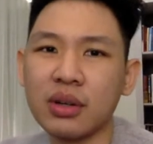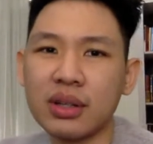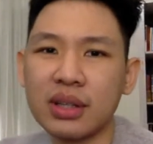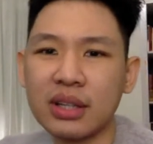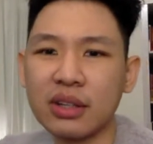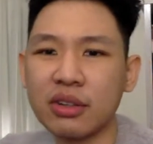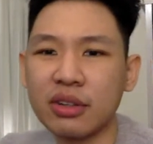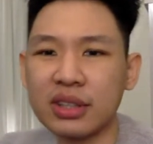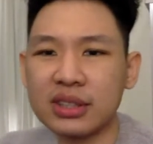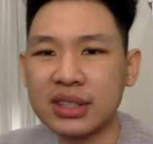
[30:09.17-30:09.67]

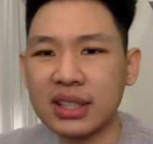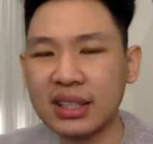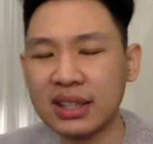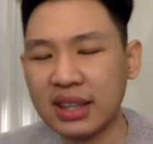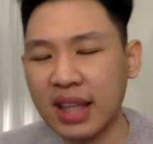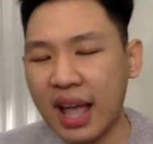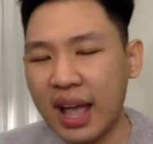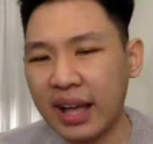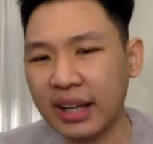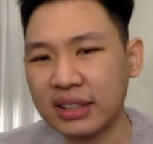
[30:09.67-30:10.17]
increasing
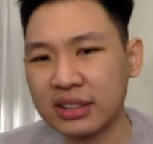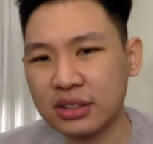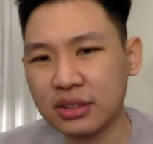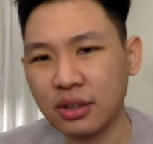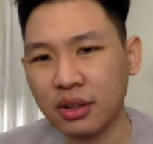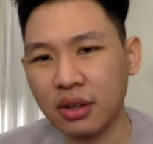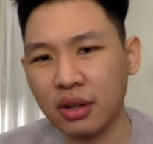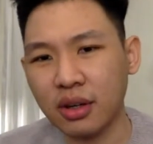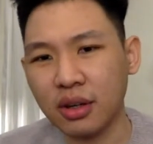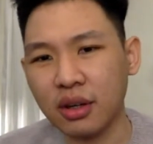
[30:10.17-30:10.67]
tax
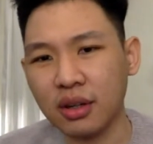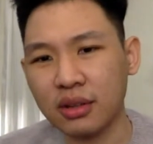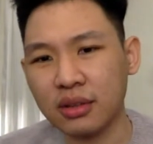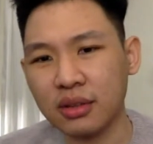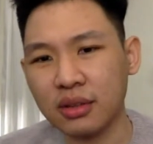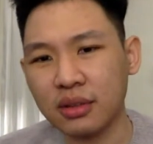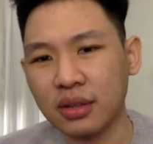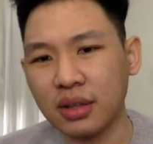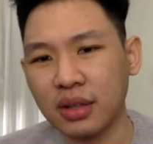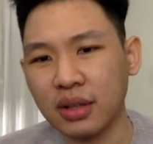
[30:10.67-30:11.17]

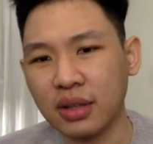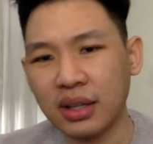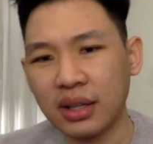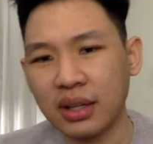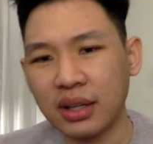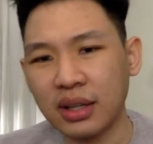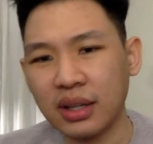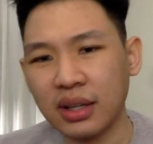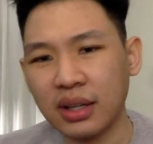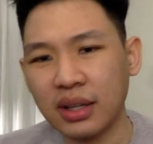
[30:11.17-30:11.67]
or
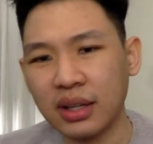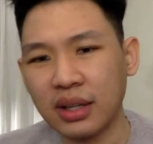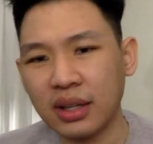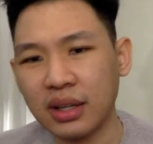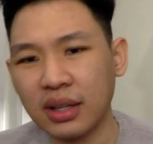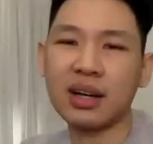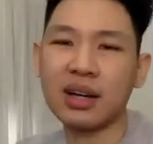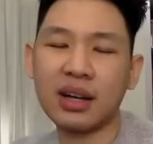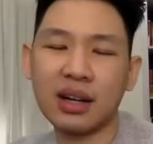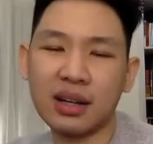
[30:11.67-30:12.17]

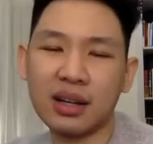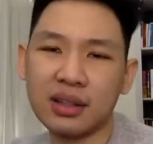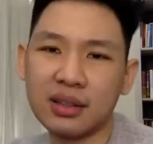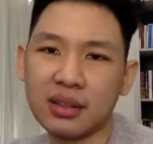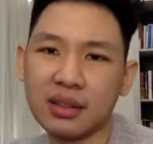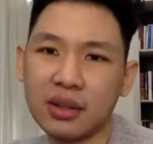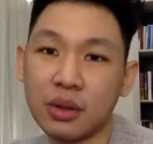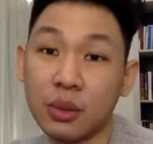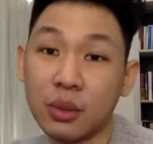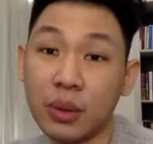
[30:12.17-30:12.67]
increasing
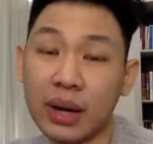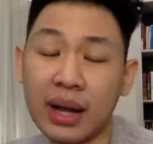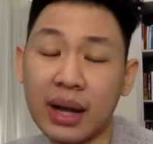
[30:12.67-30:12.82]
the